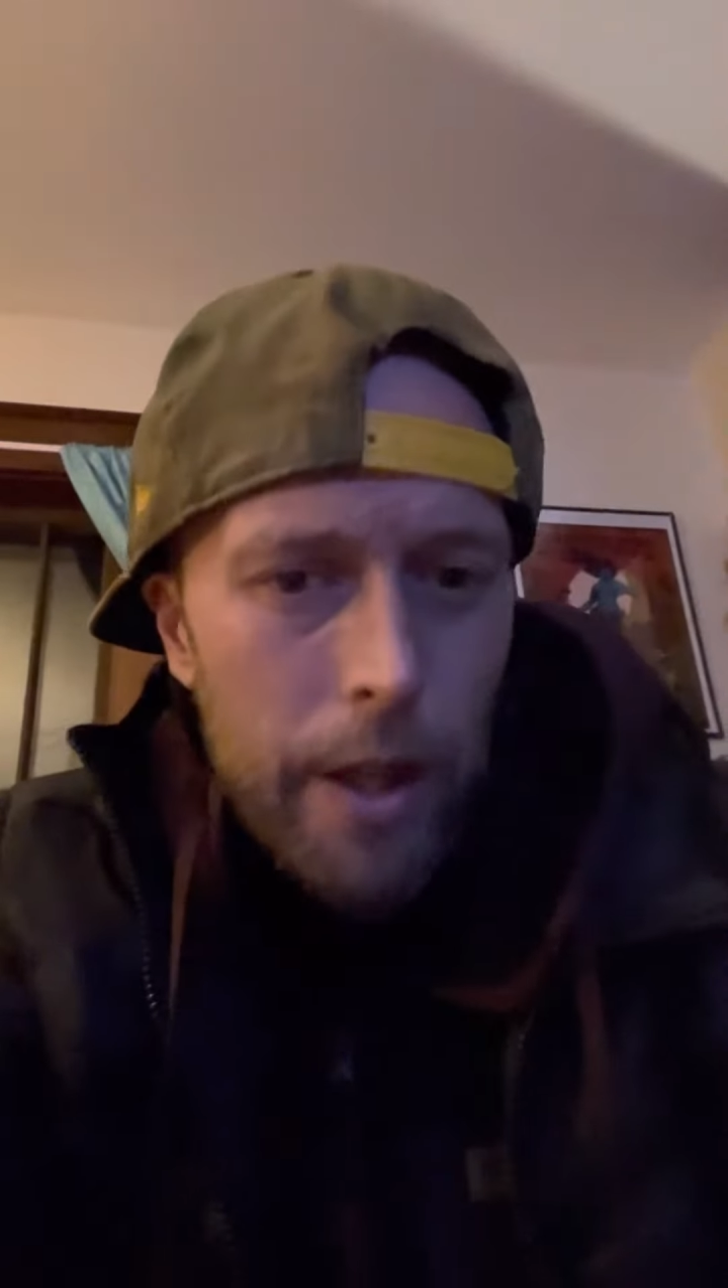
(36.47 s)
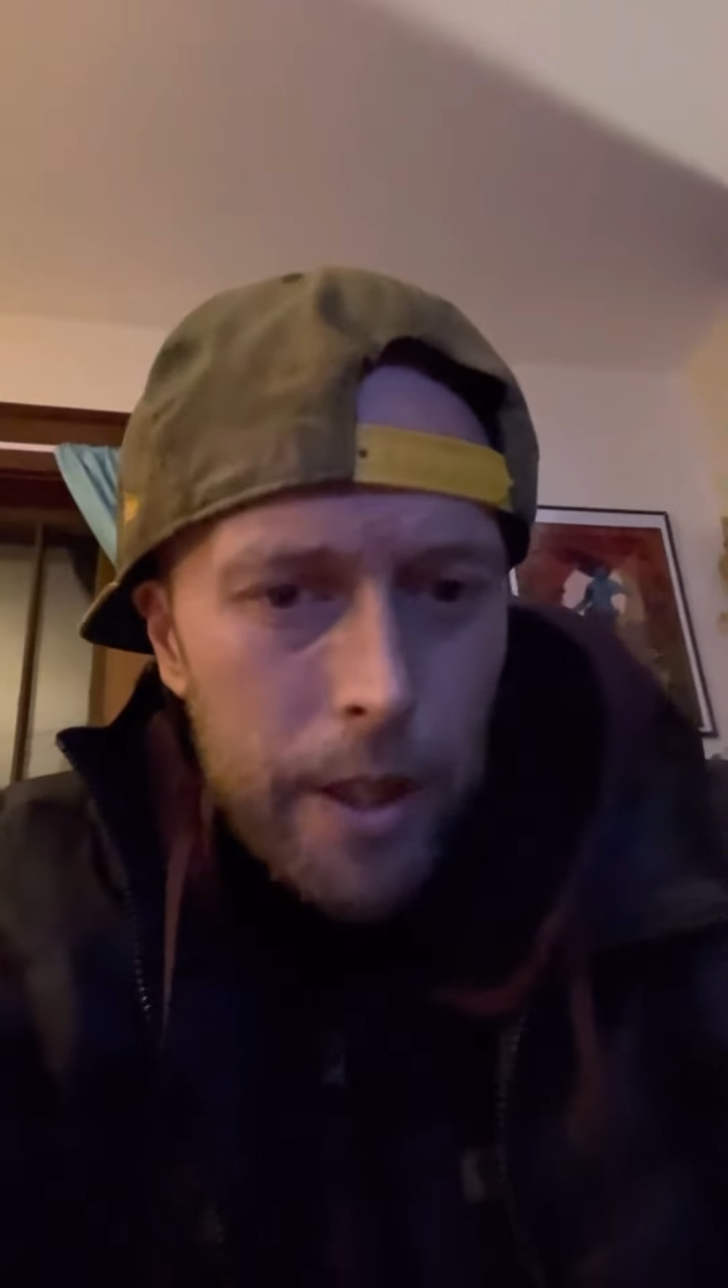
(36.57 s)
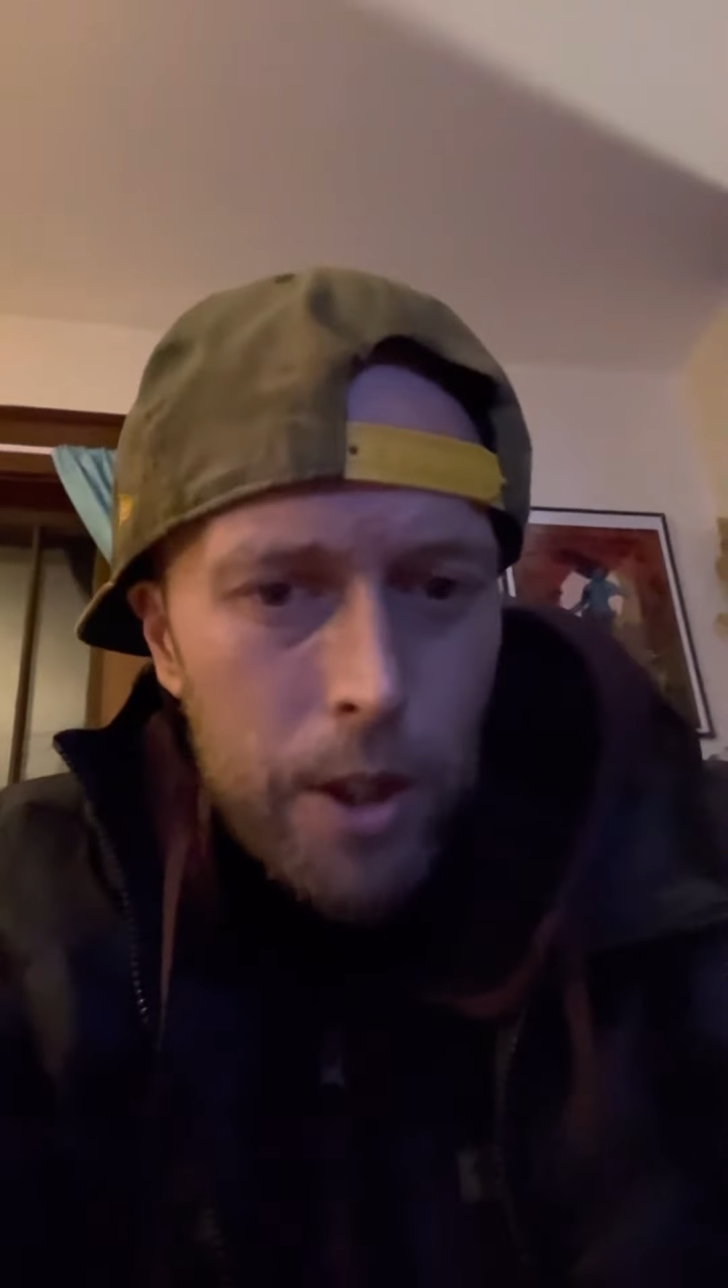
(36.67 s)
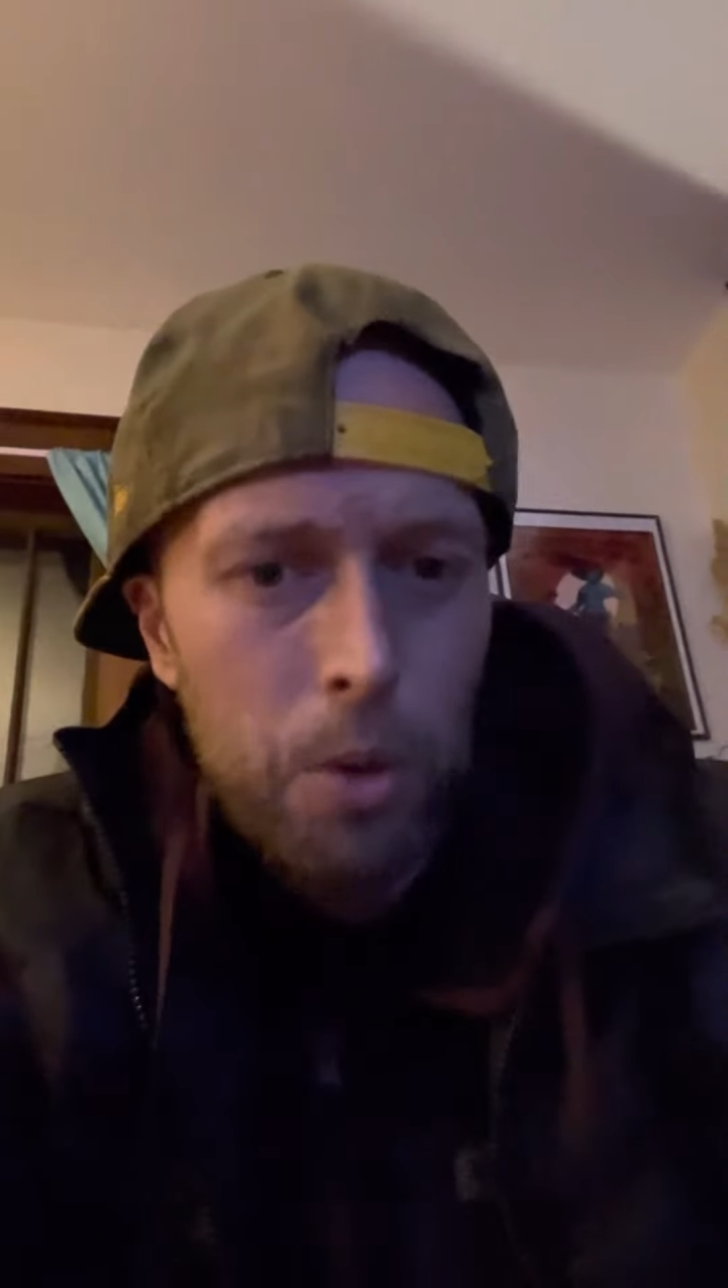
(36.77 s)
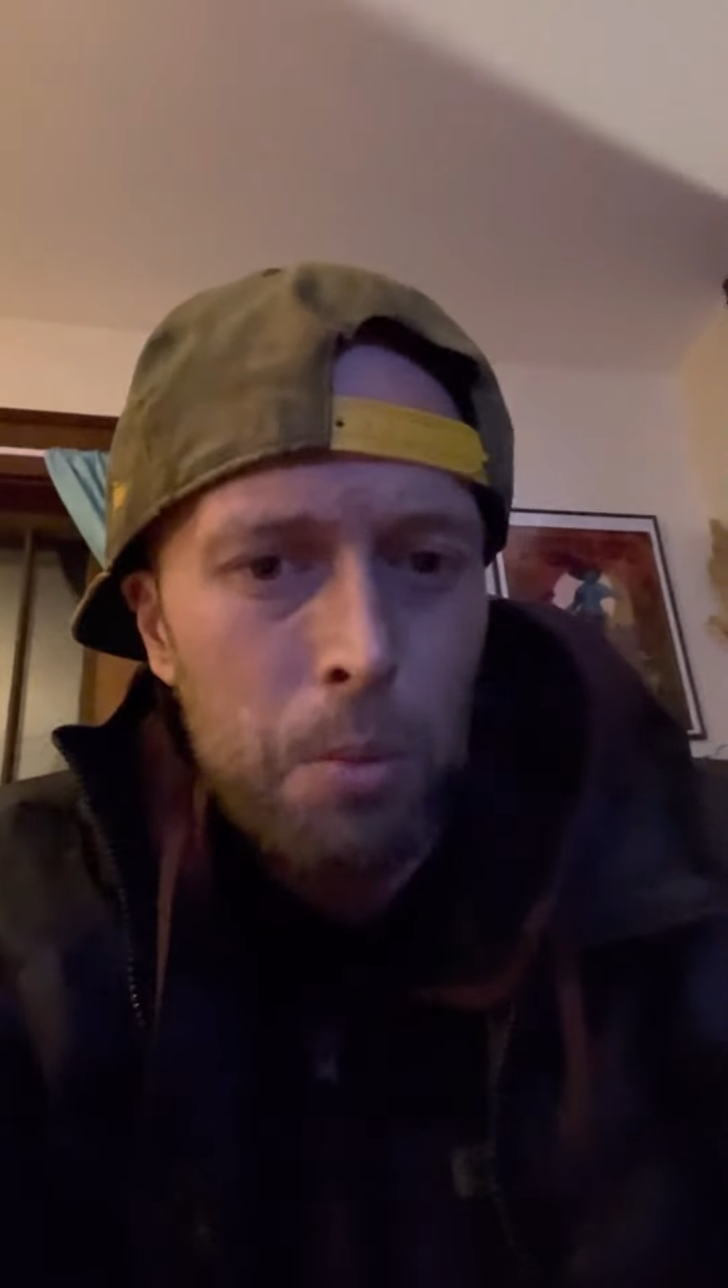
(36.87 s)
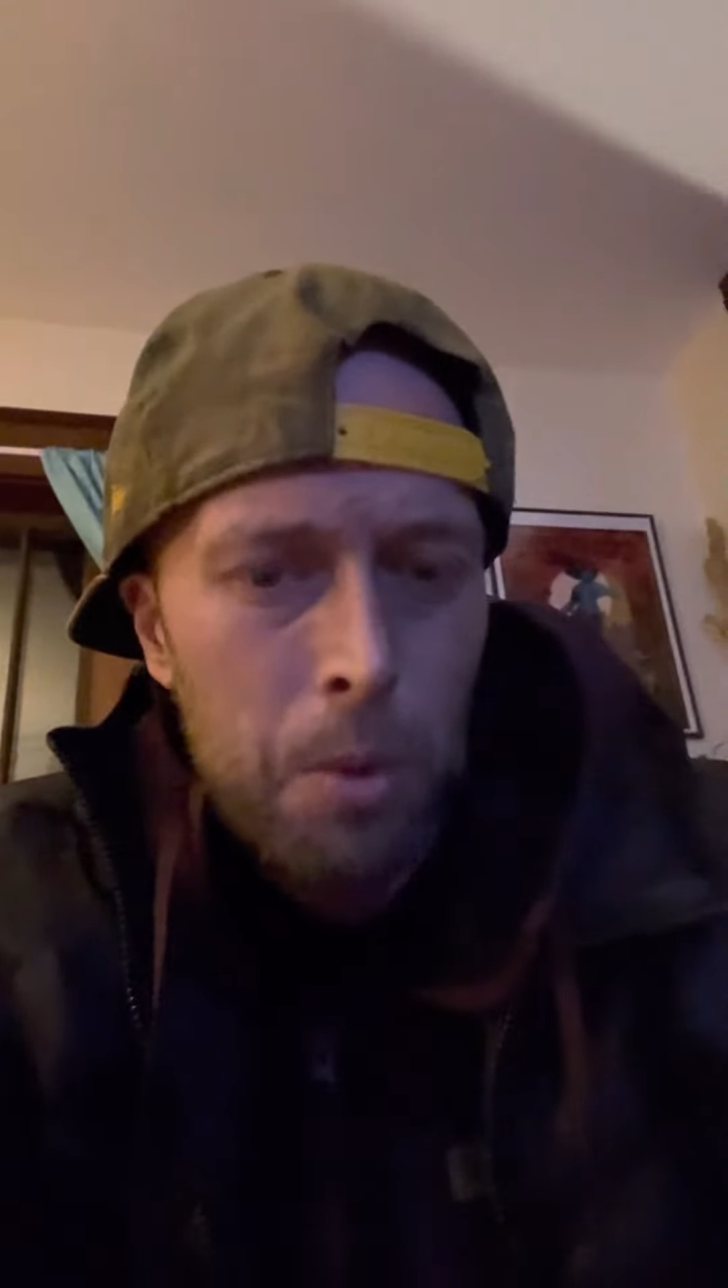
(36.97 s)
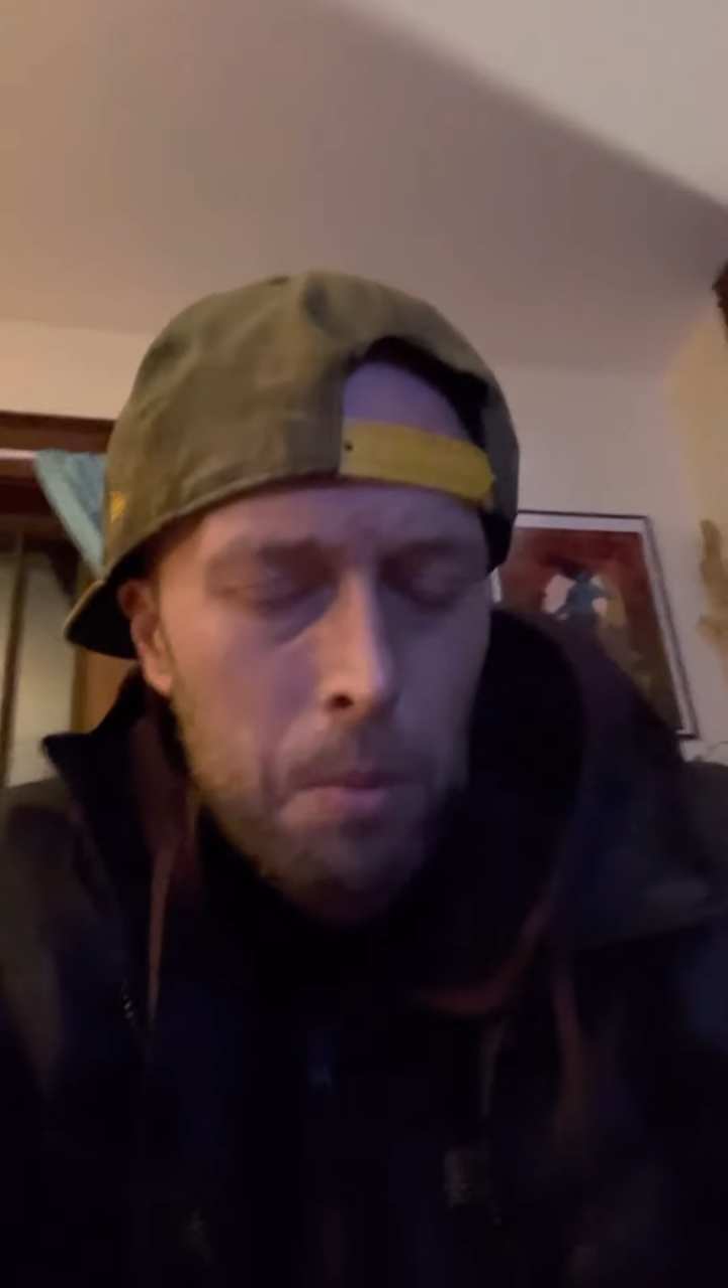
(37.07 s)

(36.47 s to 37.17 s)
a human